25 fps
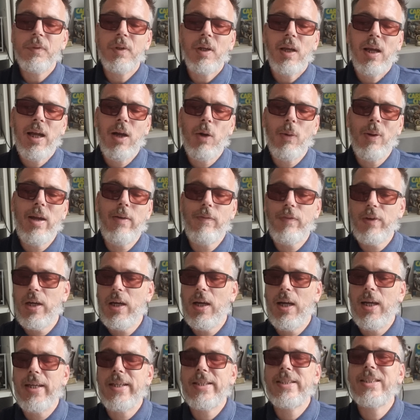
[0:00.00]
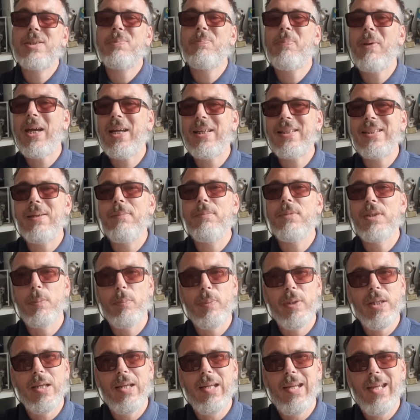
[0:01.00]
However, I expect him to
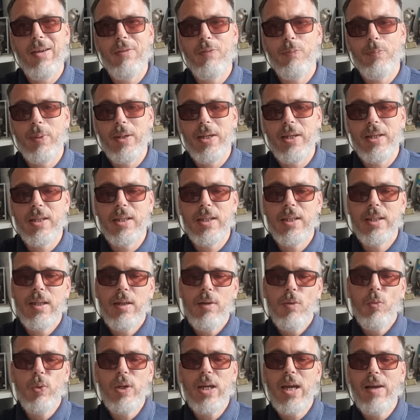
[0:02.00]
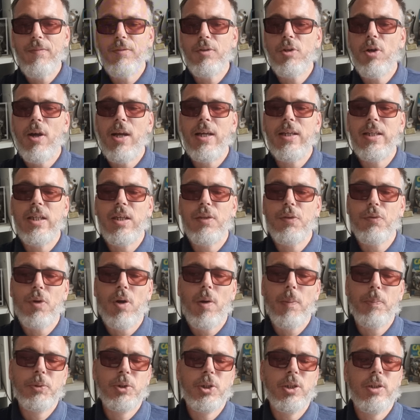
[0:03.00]
be at left back. We haven't got any other
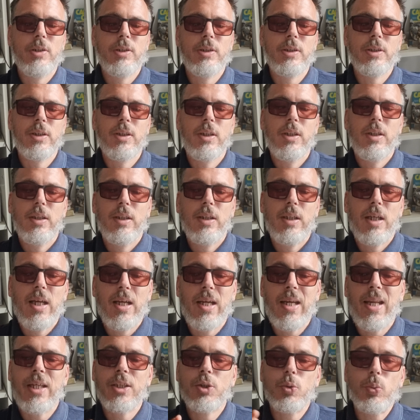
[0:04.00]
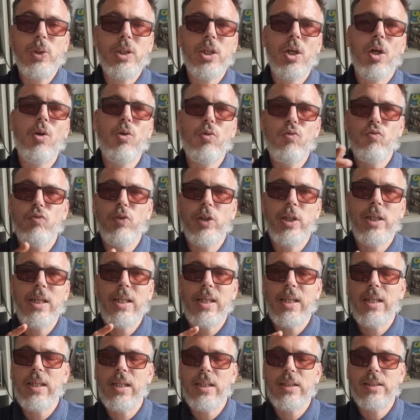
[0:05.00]
options unless we go
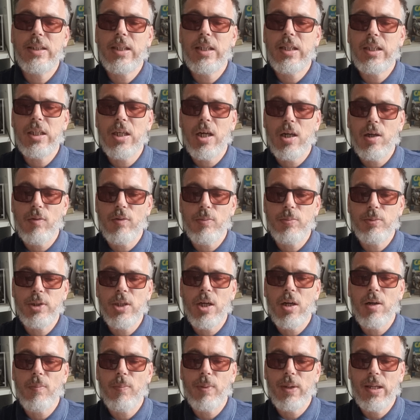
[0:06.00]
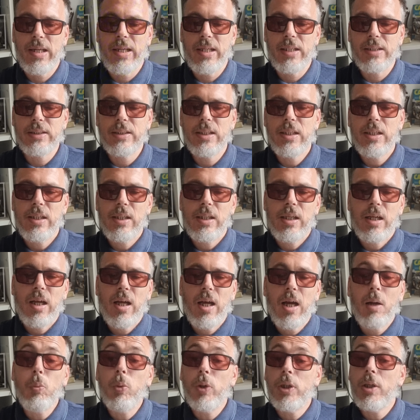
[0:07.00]
really into the young players.
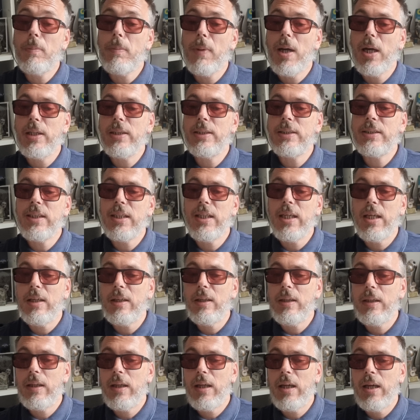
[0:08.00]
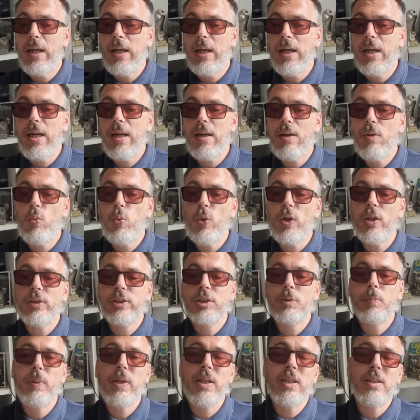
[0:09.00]
I wouldn't mind seeing Will
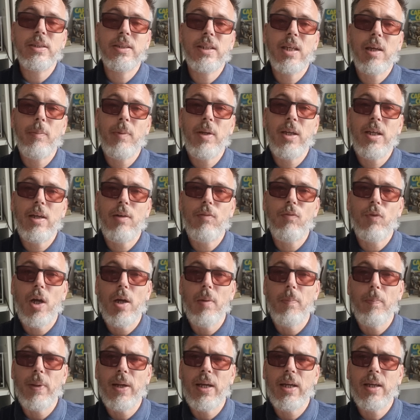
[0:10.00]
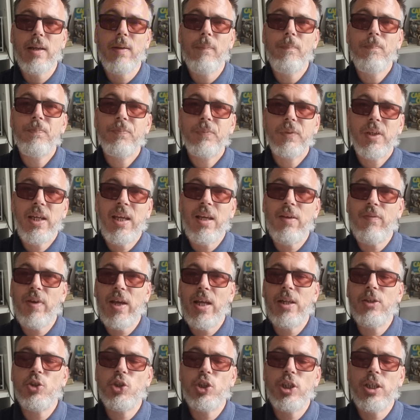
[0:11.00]
Spears come in at right back if
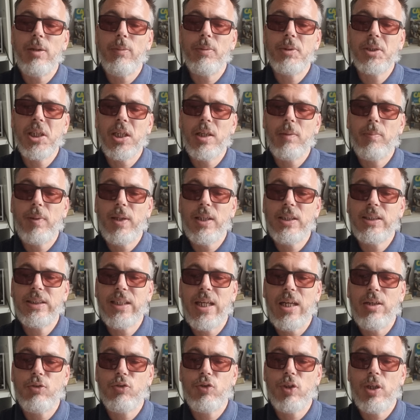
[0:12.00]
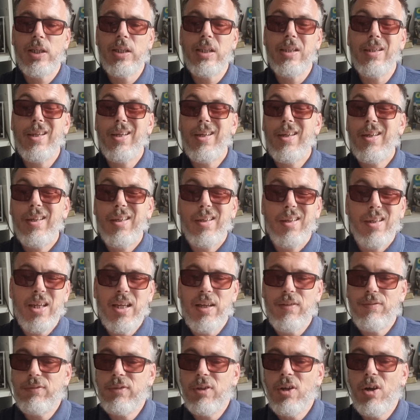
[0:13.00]
NG was going to play centrally.
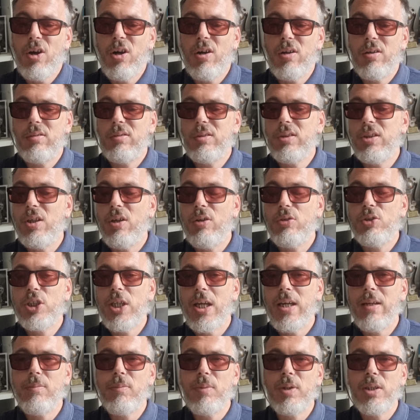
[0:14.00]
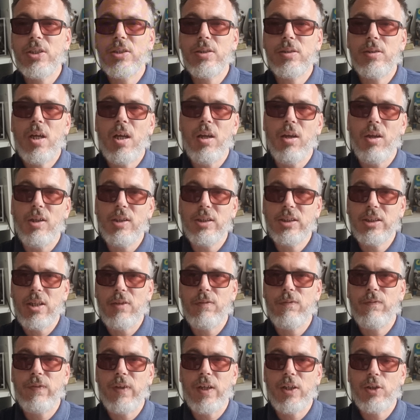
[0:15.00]
If not, Chambers
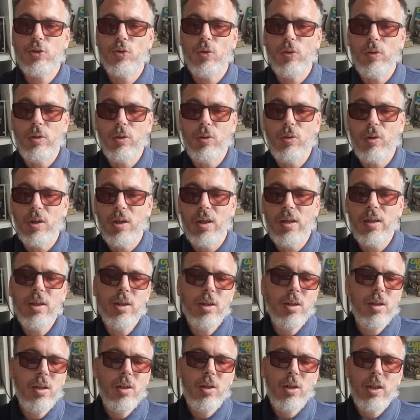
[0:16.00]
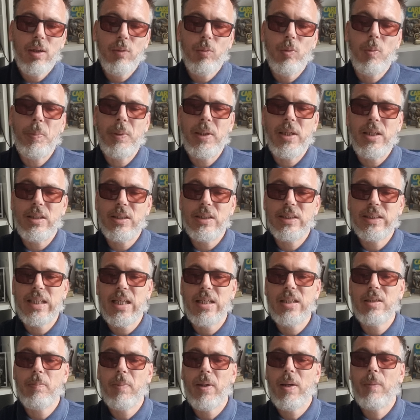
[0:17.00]
alongside Fish or Lawler, it will be in the
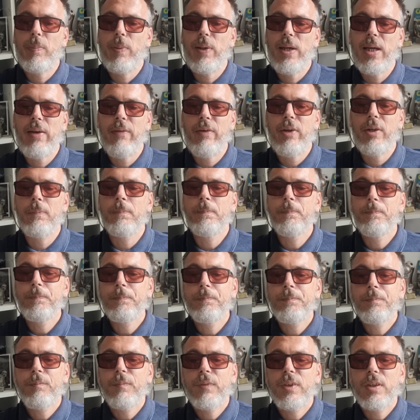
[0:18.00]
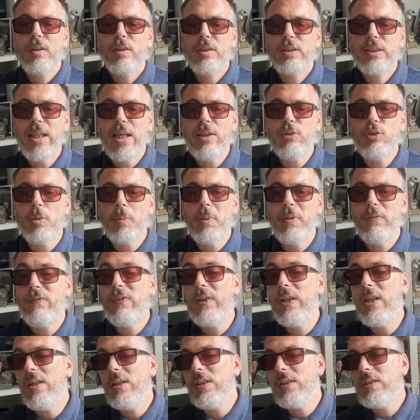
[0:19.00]
centre-back pairing. Central
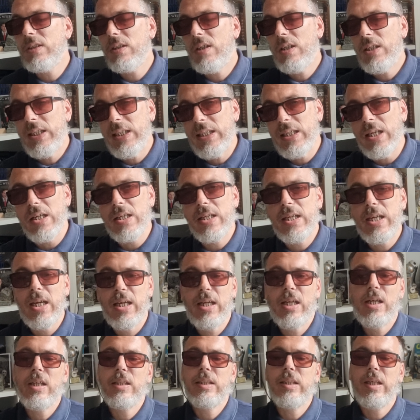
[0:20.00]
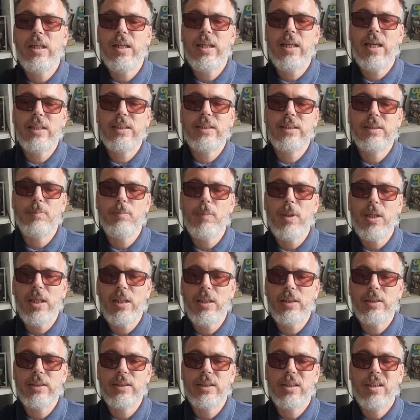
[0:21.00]
midfield, Eli King, I think, gets some
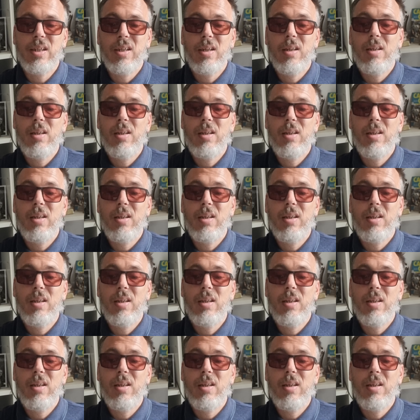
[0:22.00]
minutes.